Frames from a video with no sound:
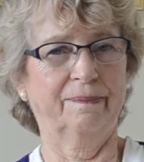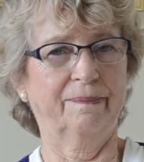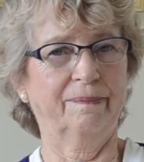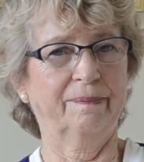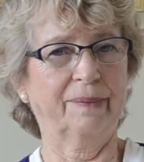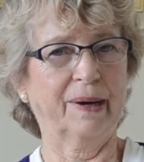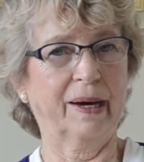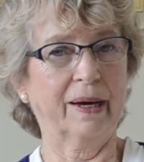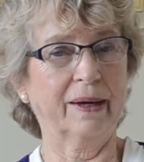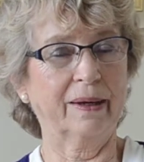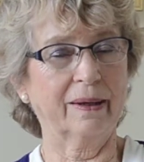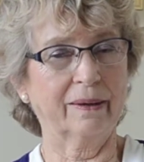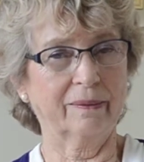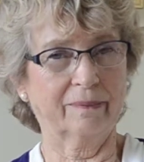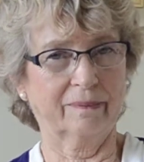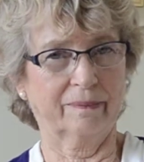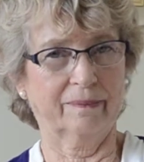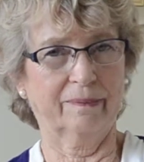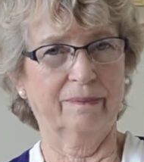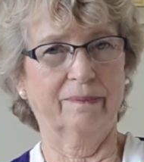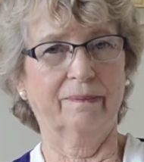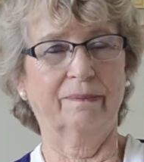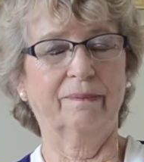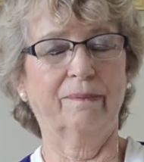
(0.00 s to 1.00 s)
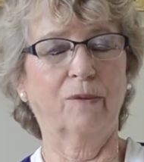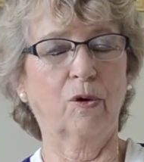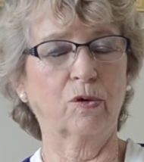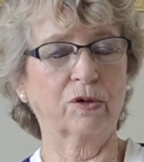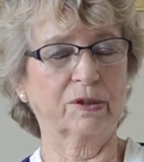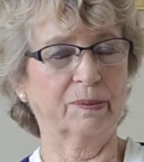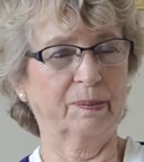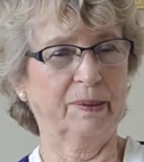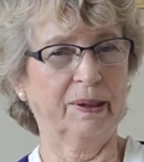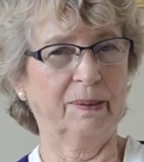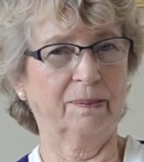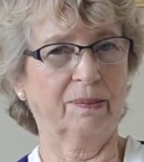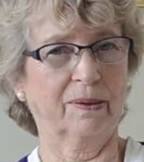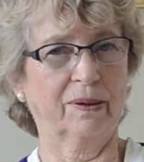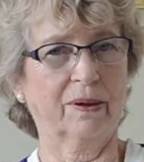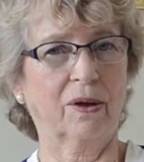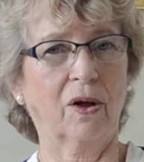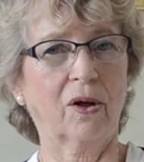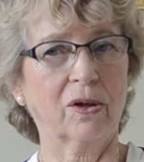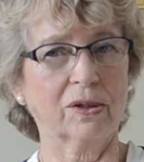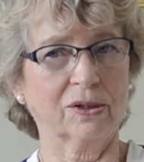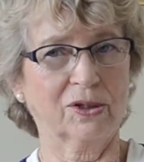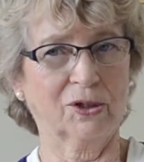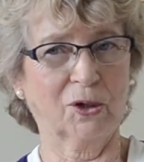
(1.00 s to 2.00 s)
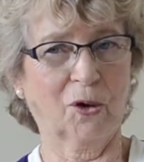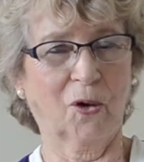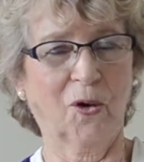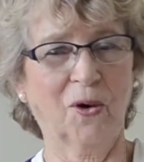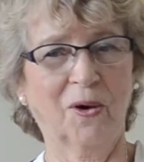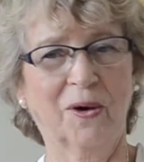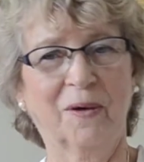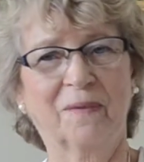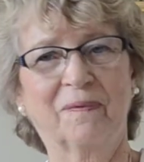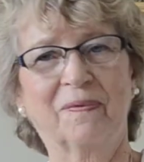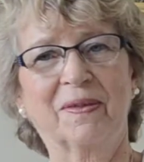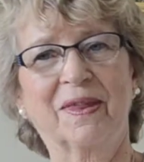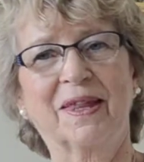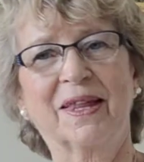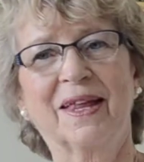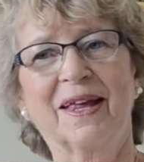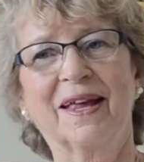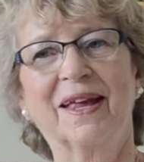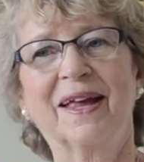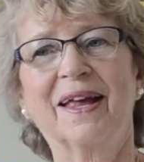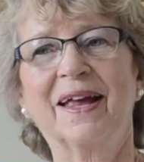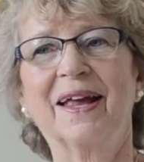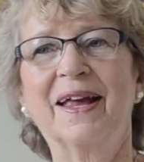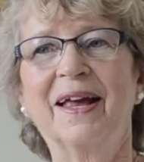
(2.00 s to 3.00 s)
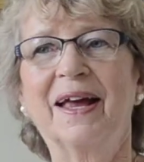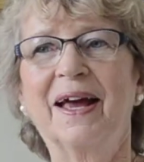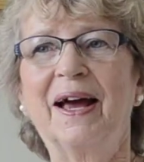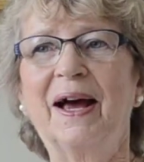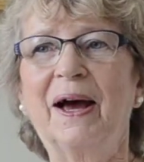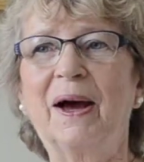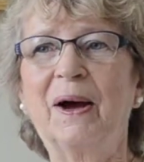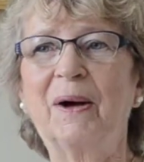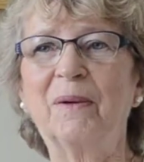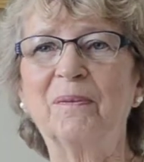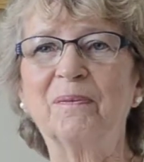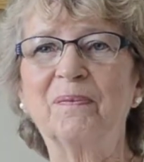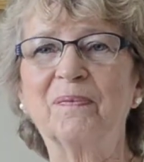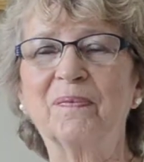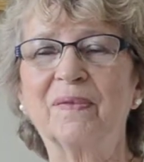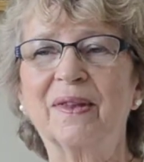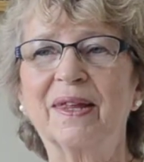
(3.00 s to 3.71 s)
by most people also. Another